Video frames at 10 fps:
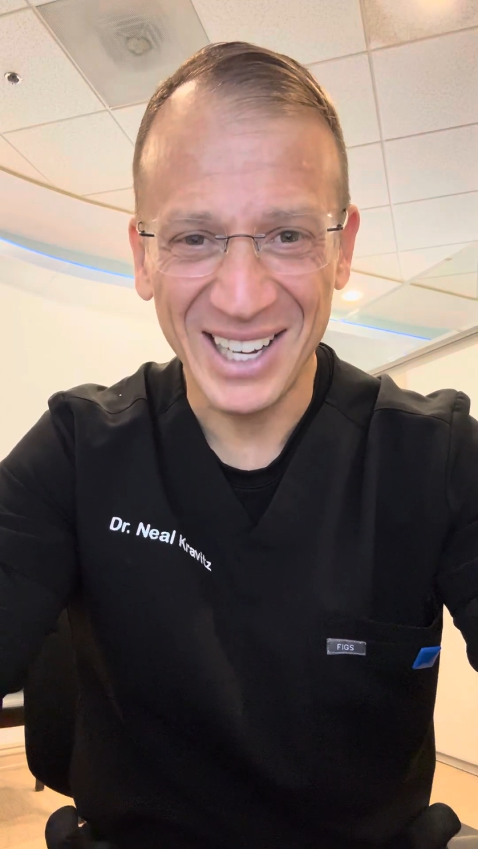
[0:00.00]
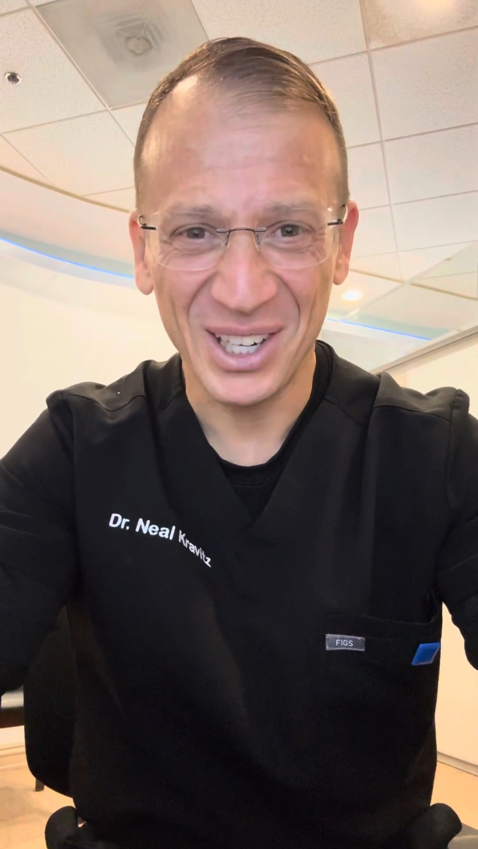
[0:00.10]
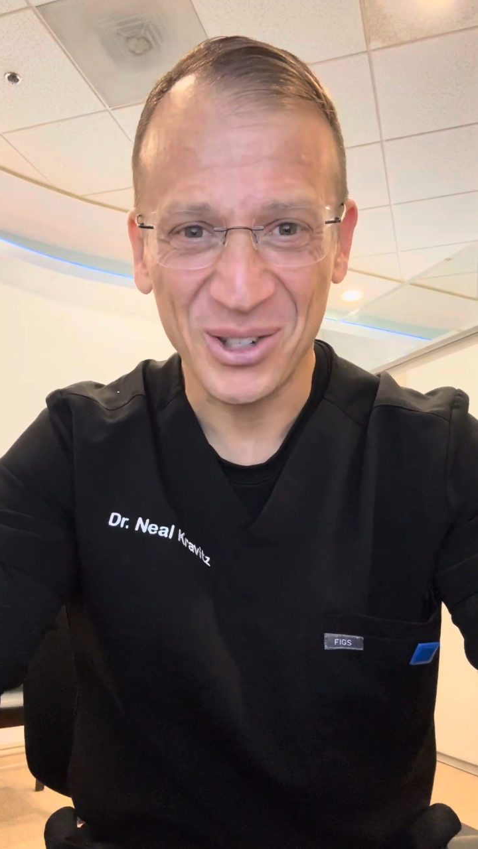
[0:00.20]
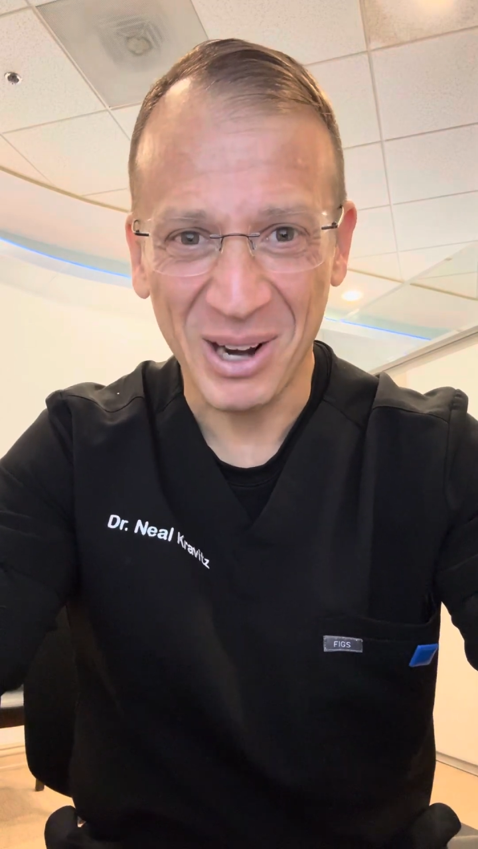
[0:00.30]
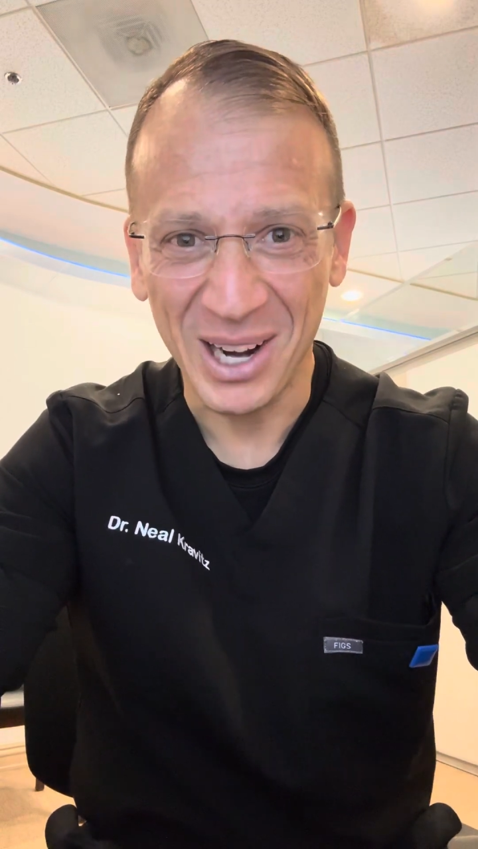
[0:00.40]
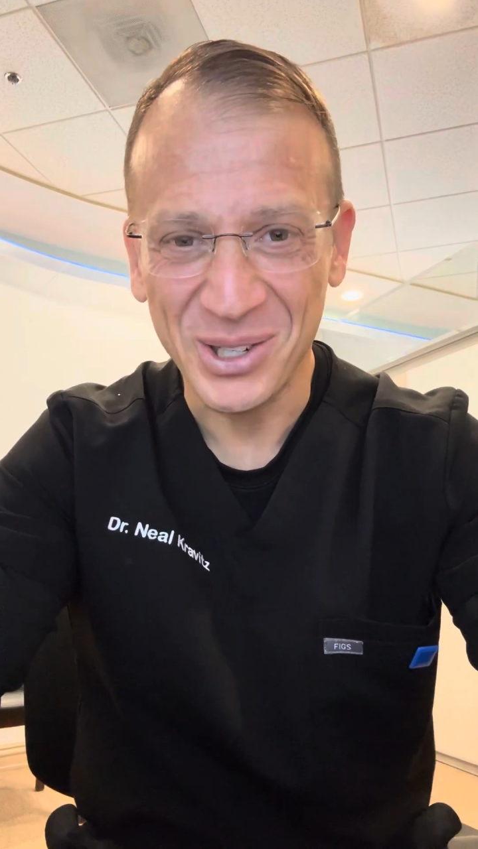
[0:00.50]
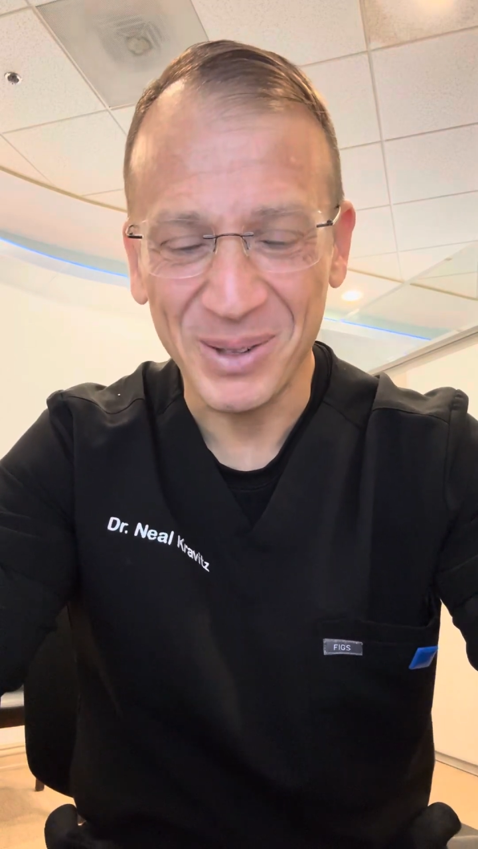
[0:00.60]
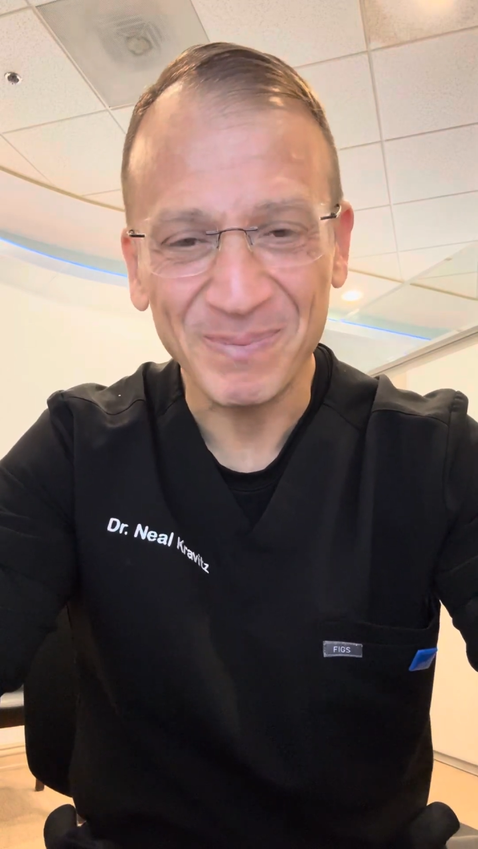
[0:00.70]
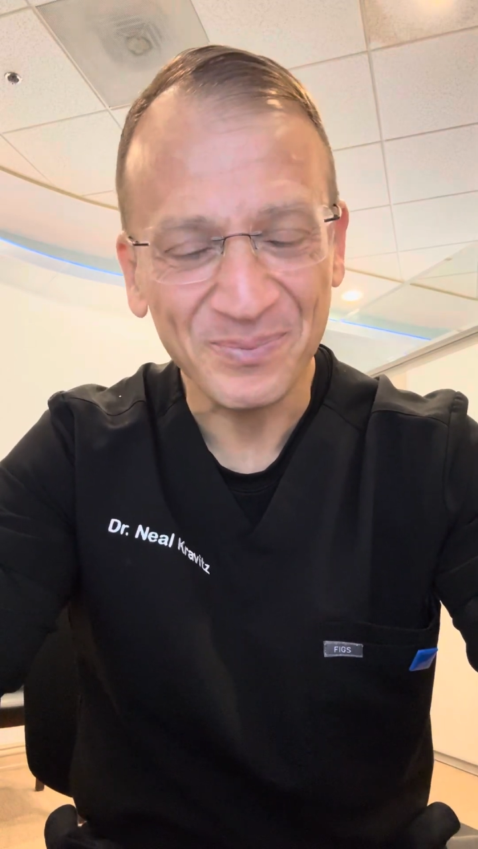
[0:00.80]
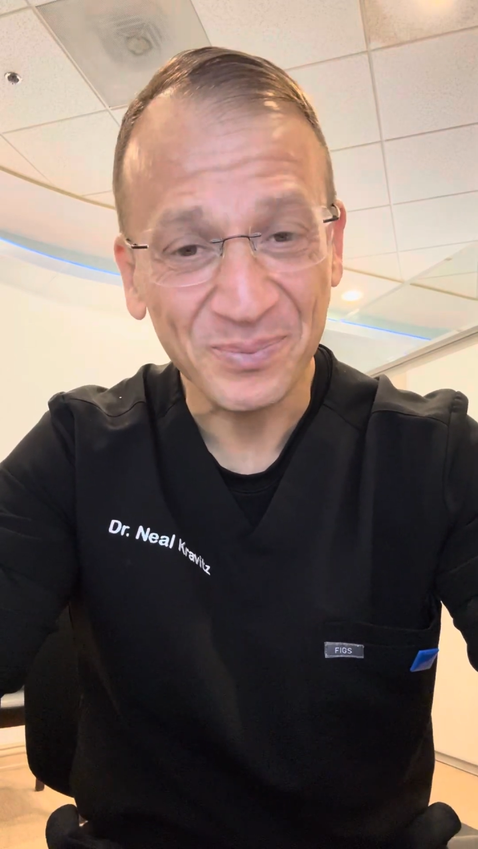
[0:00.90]

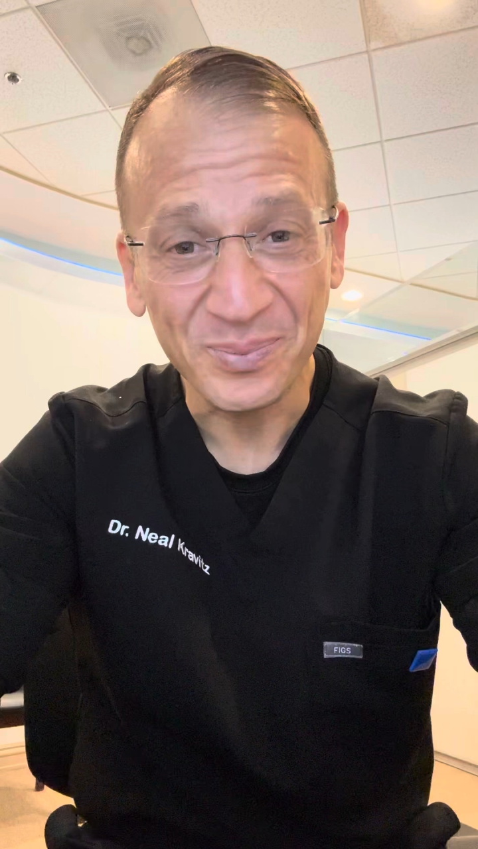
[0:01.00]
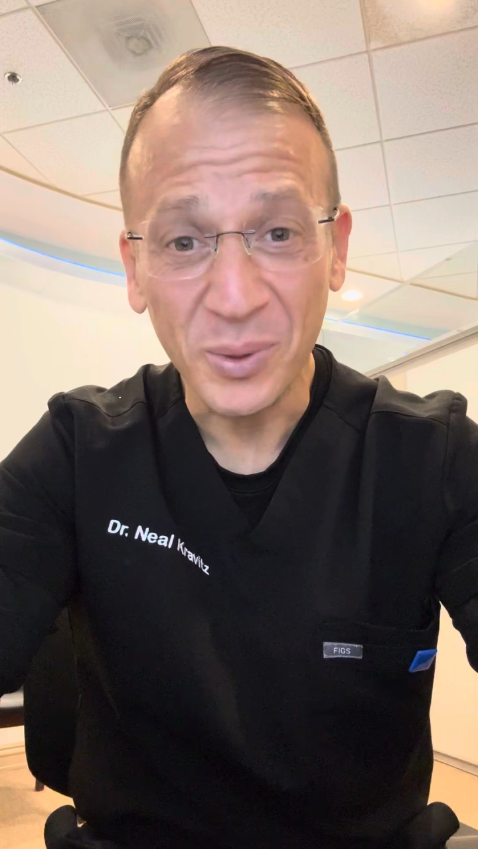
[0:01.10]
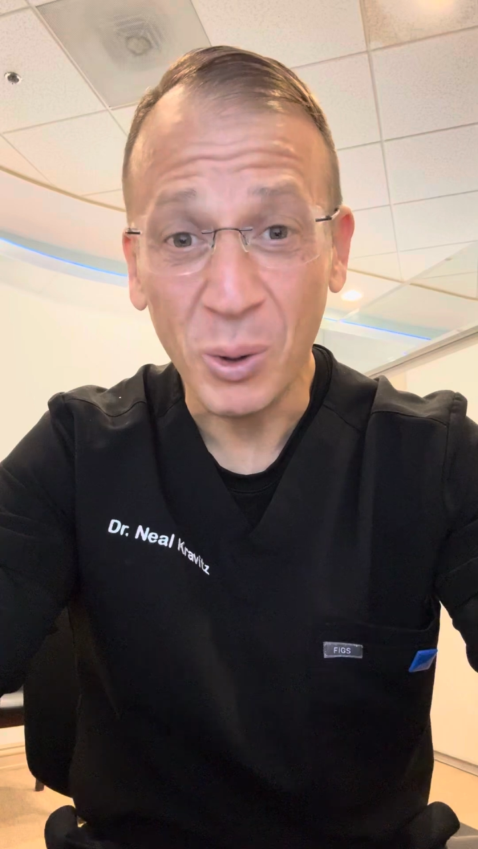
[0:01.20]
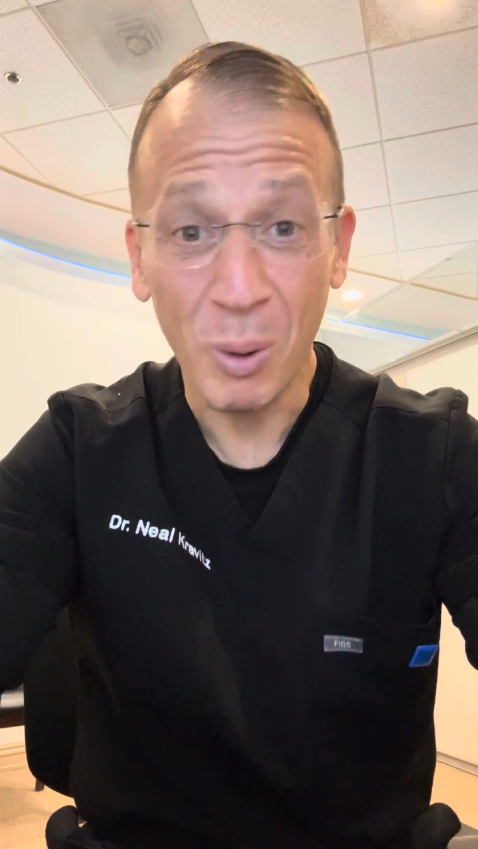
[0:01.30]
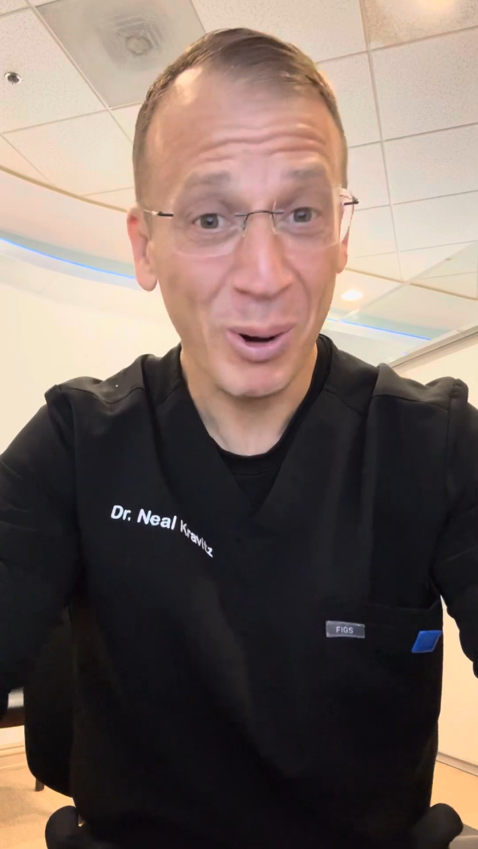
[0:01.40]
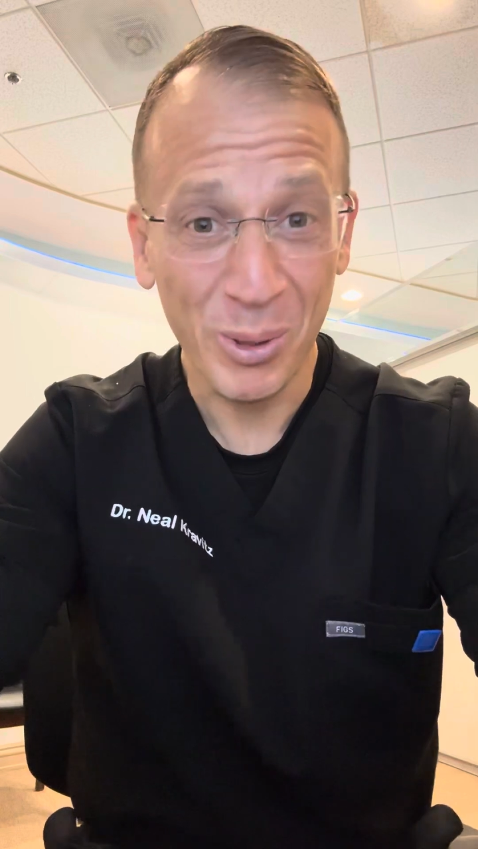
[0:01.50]
extraction, or both.